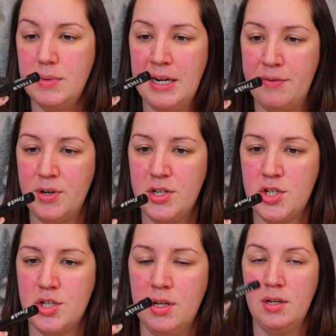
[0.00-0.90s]

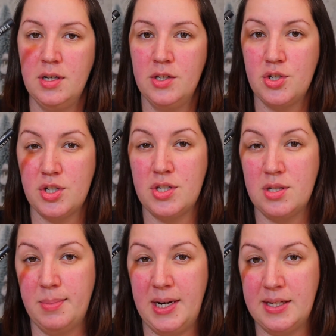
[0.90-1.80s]
average just to
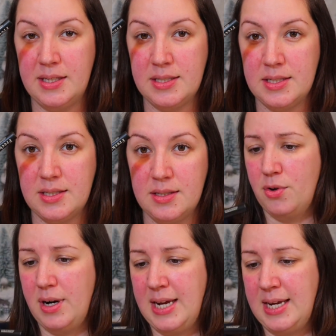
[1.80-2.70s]
buy this
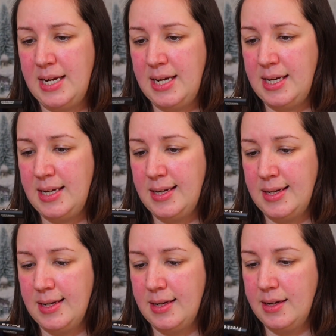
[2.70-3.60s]
for a,
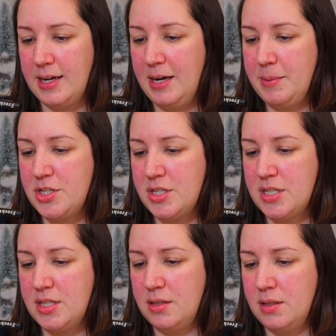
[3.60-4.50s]
how much is
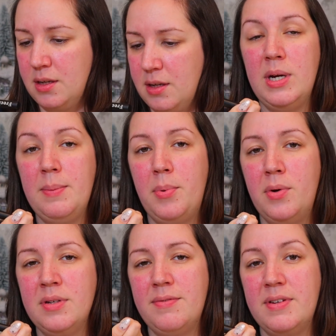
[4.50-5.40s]
it?
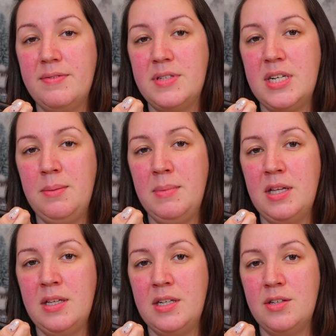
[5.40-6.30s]
3.15
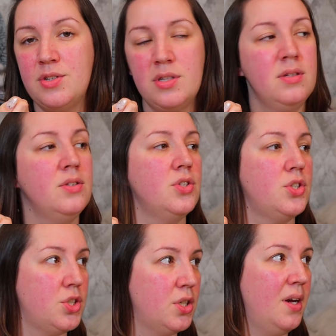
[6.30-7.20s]
milliliters.
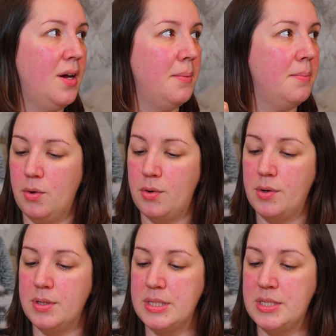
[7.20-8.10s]
Shit.
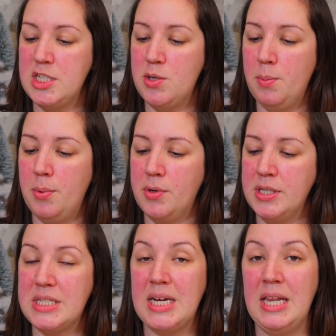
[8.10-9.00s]
Or
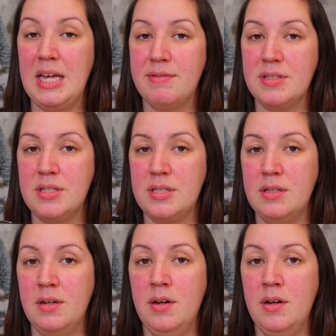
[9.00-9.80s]
0.11